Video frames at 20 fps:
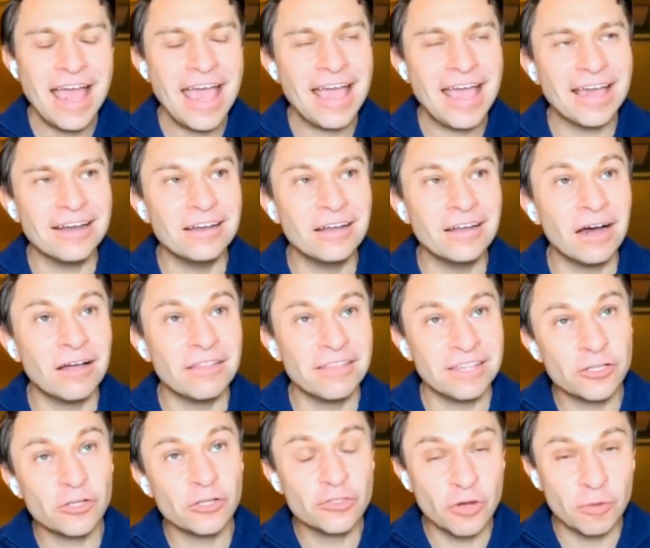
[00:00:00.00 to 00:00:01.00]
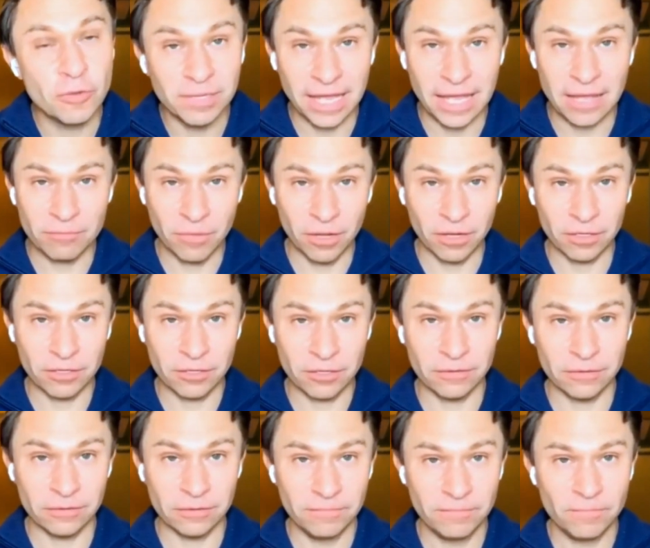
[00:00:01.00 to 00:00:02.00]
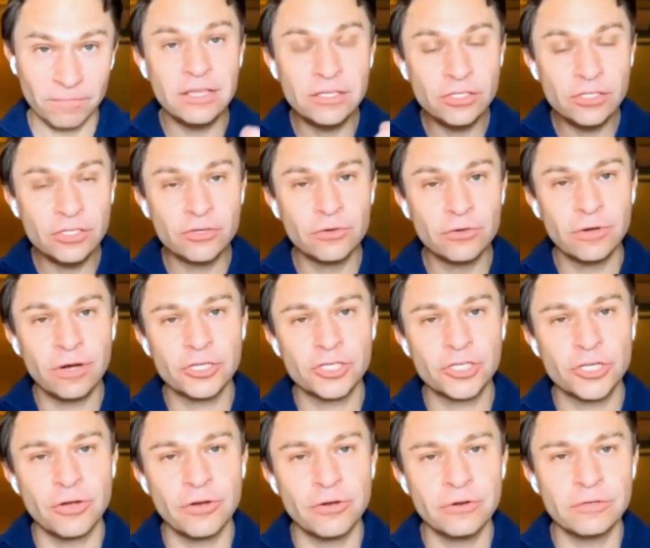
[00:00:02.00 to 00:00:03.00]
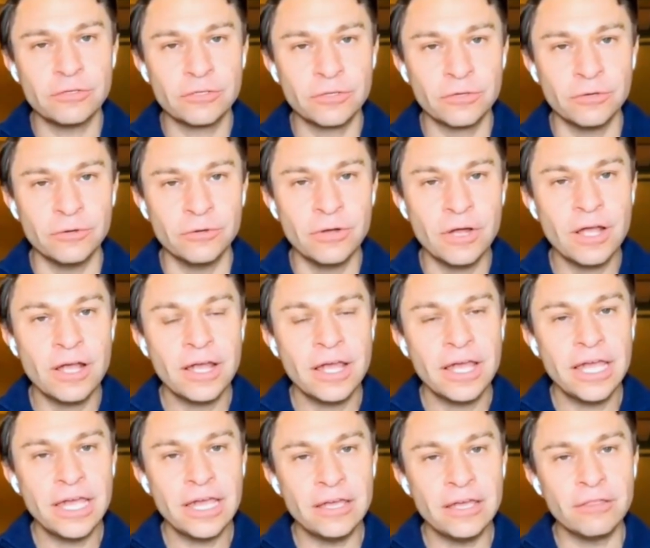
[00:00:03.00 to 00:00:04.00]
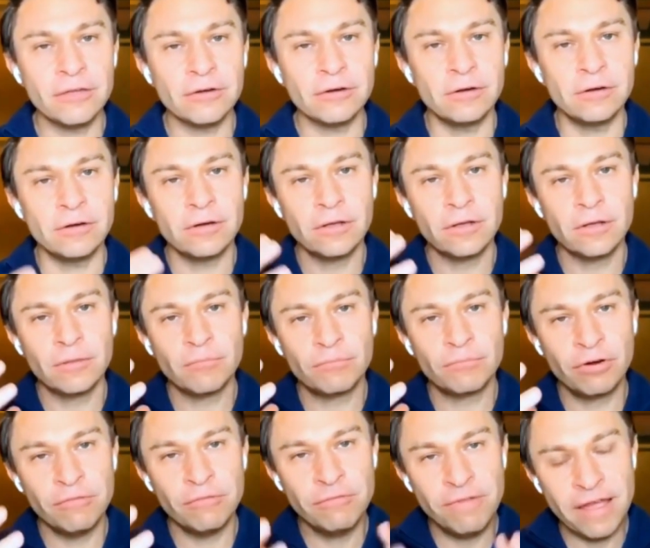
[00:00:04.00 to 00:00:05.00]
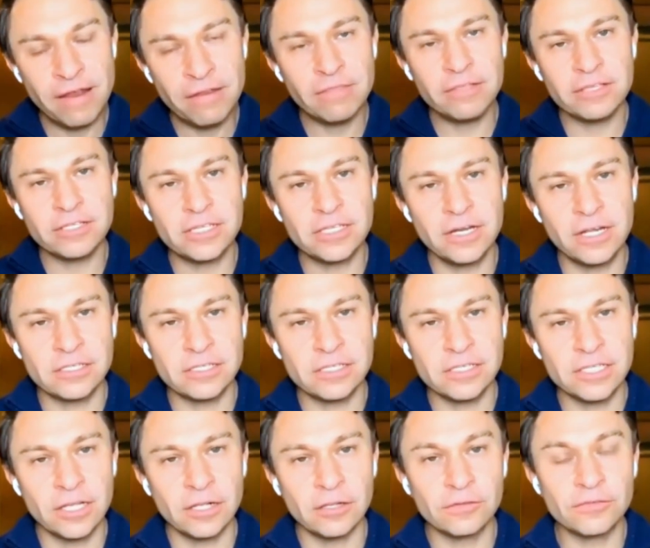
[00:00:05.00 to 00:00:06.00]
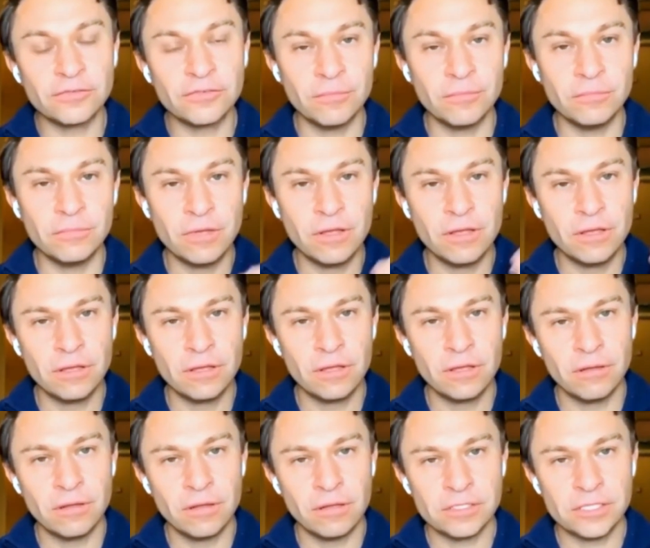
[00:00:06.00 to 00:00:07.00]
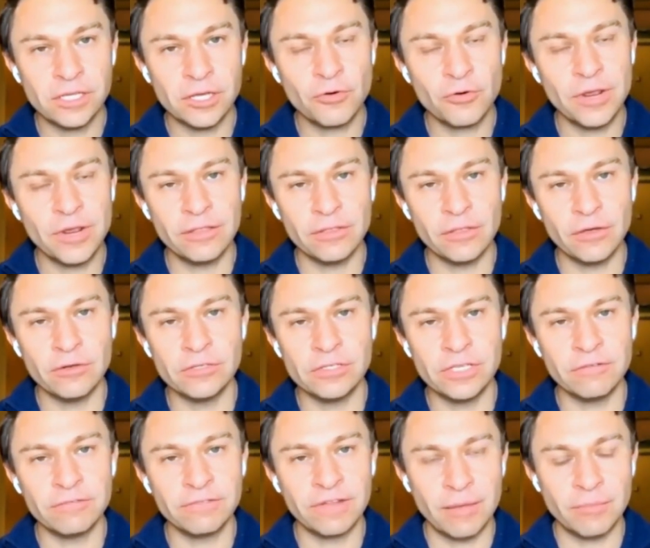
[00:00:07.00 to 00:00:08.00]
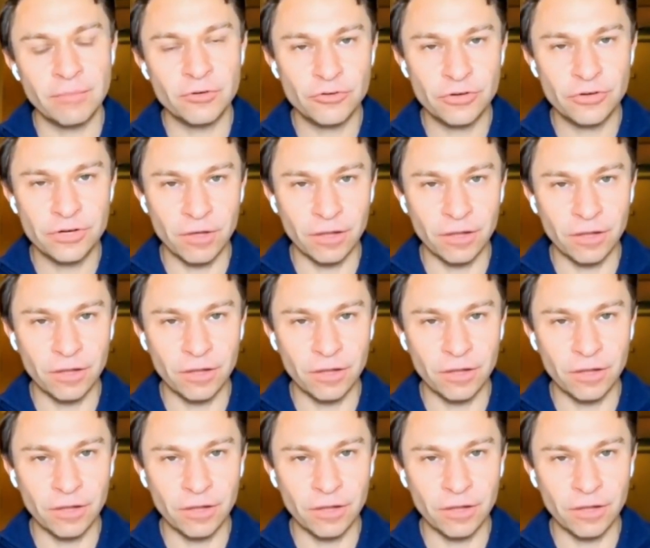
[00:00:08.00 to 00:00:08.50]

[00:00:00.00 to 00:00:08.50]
And it's also a plant molecule. These two are shown to either prevent the senescent cells from secreting those inflammatory